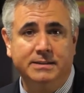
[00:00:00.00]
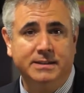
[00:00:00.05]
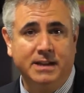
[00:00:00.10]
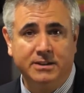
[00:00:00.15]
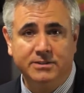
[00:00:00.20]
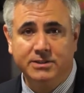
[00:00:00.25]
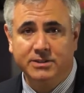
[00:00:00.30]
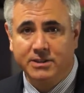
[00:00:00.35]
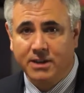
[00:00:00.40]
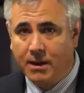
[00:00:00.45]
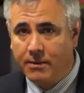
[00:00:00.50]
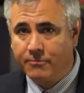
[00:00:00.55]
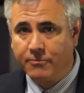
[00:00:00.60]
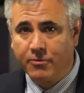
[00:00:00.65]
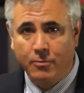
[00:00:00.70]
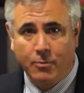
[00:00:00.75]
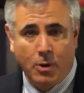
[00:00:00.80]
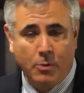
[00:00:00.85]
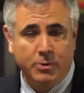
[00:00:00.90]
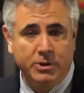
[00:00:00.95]
doesn't come
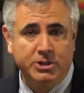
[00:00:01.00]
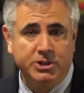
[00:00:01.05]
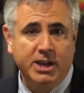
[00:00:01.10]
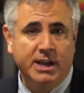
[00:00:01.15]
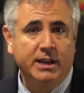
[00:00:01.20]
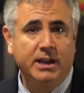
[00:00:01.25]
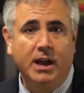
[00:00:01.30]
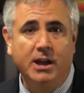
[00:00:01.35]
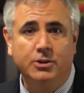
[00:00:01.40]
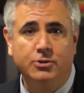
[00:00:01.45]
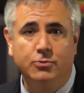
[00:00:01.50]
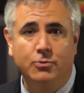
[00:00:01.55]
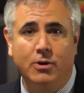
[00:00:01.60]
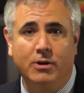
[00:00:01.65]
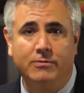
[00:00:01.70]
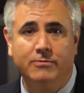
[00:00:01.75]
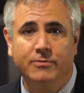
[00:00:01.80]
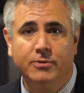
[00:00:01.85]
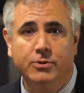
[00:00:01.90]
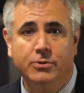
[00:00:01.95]
from what we shake onto our
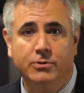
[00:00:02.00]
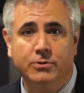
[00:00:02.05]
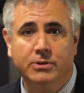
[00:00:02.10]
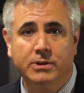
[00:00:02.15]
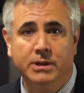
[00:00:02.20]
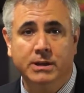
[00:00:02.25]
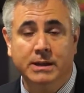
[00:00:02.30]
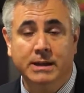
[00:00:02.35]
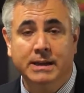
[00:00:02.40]
food.